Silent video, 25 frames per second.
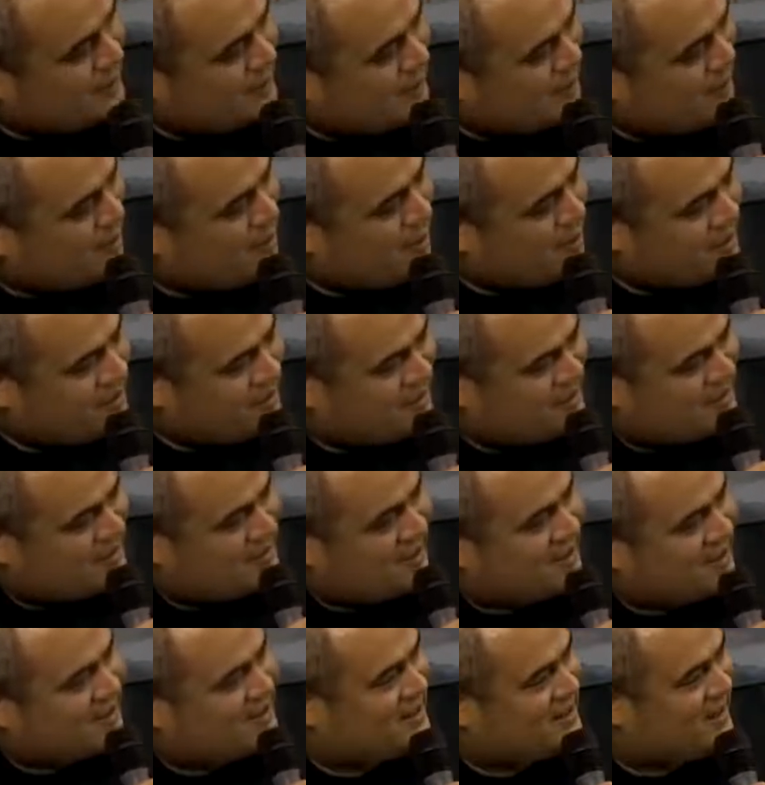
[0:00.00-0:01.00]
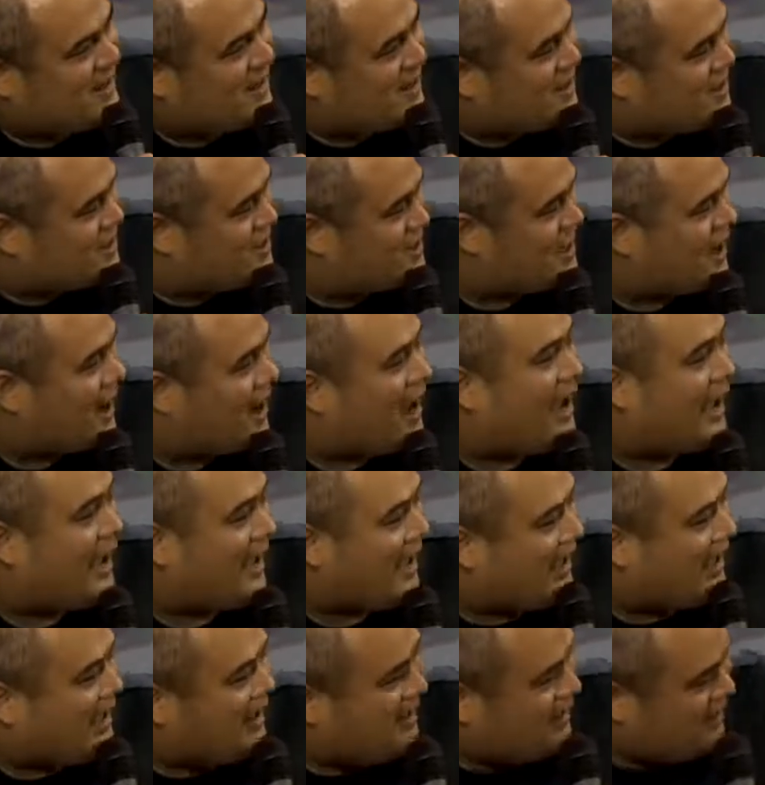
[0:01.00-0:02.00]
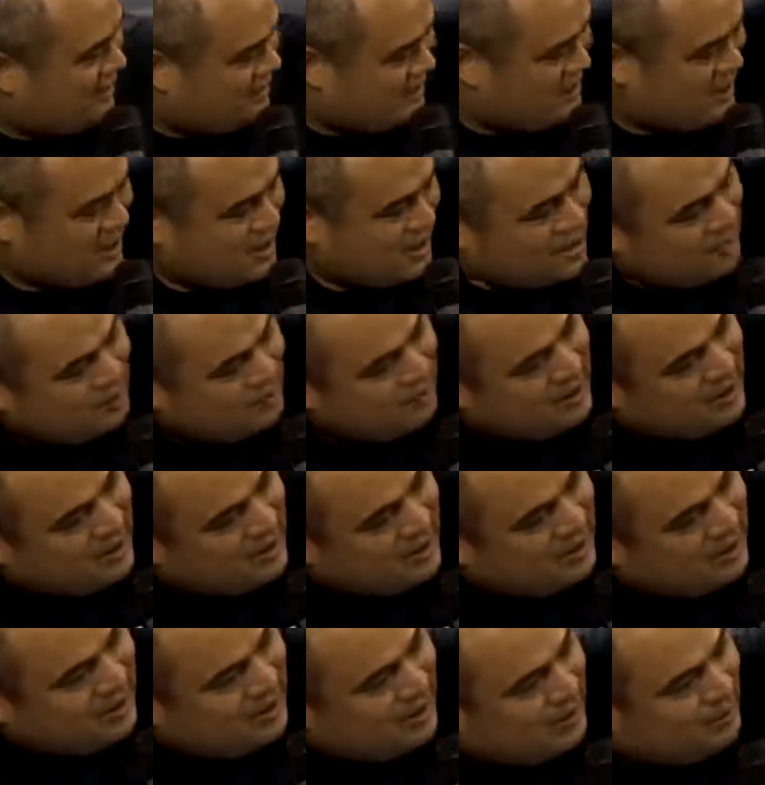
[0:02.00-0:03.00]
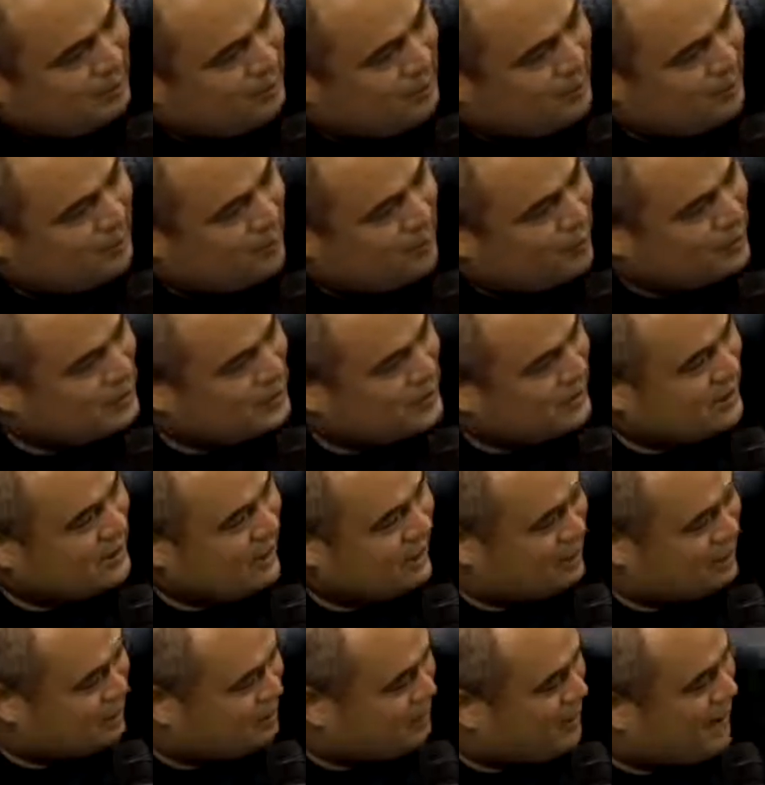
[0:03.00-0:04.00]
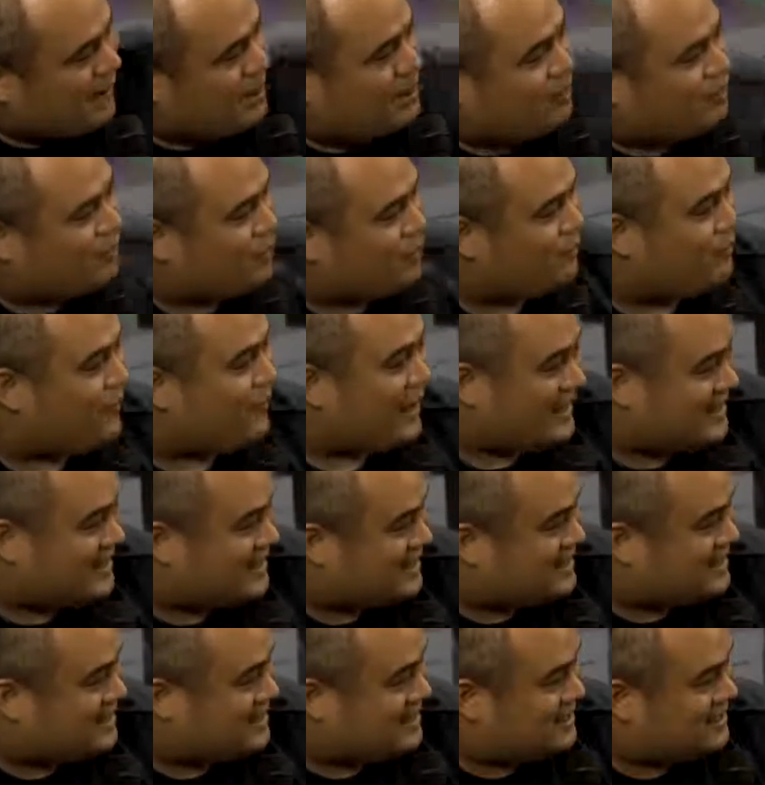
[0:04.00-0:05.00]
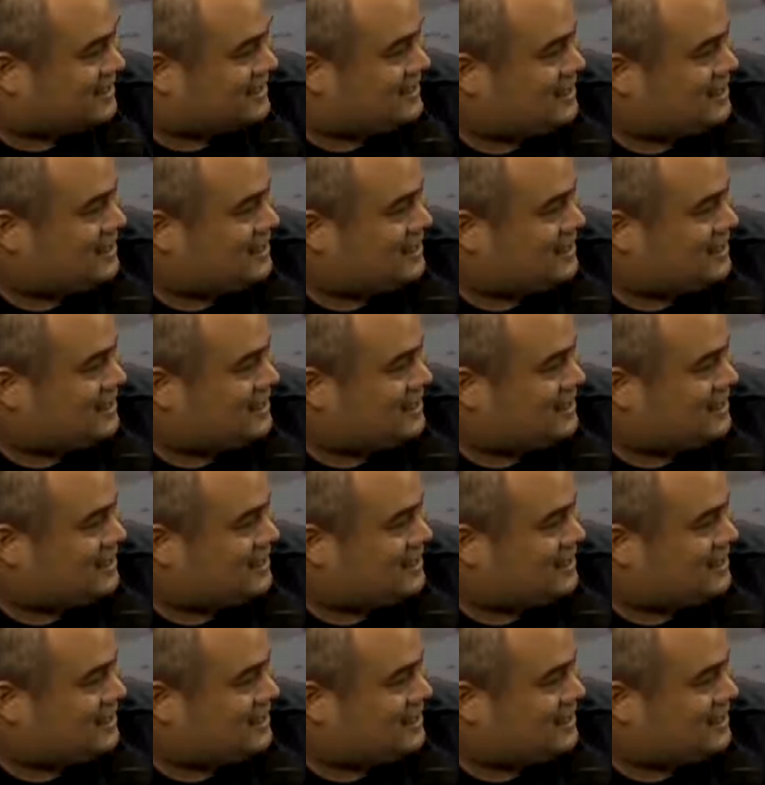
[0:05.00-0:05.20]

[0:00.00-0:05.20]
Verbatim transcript: about 6 inch high. Be posted at the back of our vests.